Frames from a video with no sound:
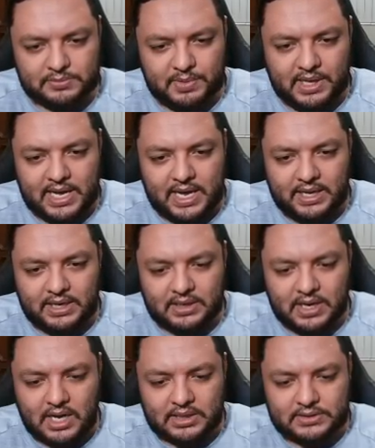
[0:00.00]
been getting
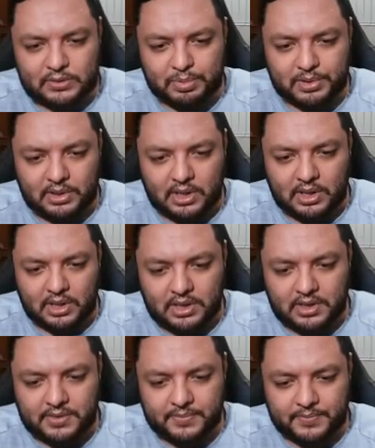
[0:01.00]
uh, super unlucky here.